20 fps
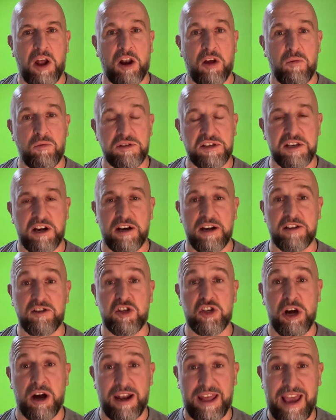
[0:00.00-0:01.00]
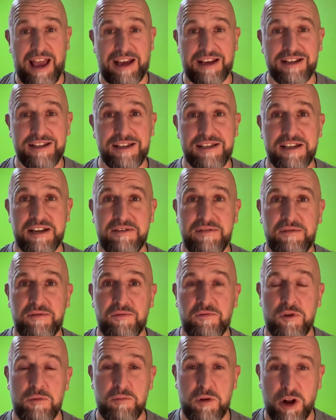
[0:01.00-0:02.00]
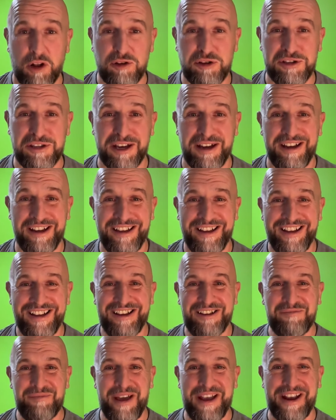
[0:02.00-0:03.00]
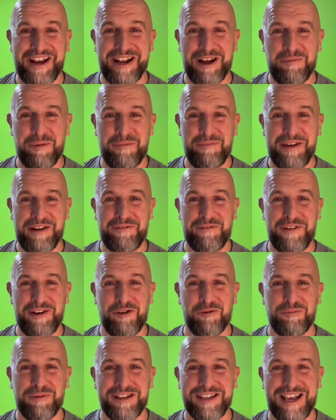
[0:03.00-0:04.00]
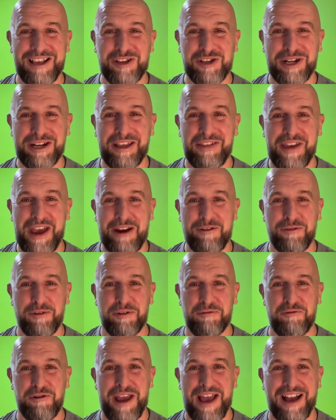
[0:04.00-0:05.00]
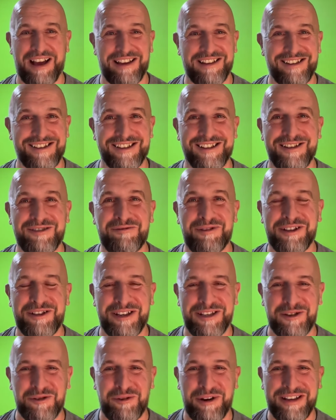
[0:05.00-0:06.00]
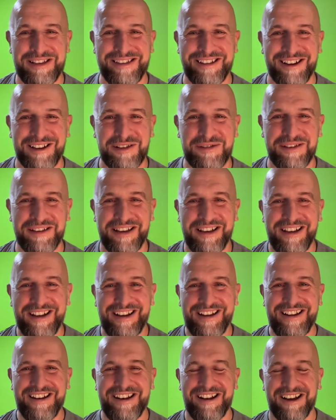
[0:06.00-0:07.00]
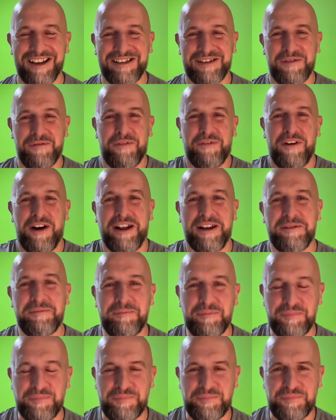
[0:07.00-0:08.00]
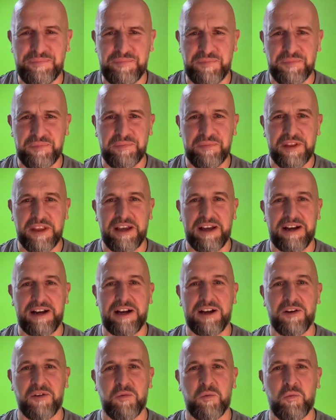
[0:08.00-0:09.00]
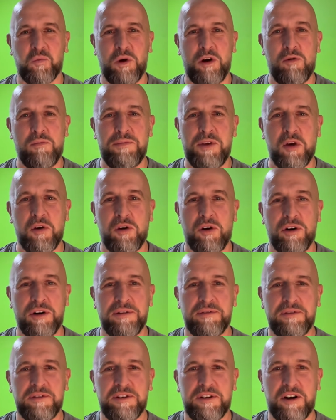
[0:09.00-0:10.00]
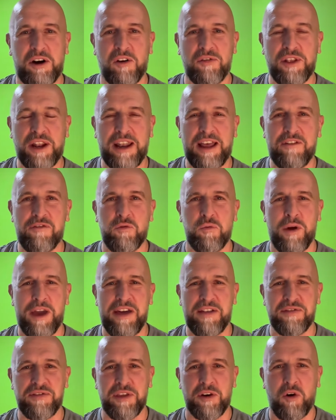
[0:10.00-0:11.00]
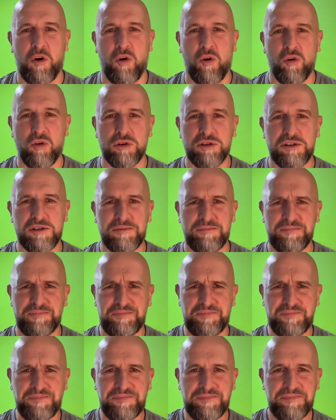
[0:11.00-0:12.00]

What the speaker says: Alongside Charlie Atkinson from Gloucester, making up a midfield potentially there with three Atkinsons, which is always nice and fun. Will Muir on the left wing, the horse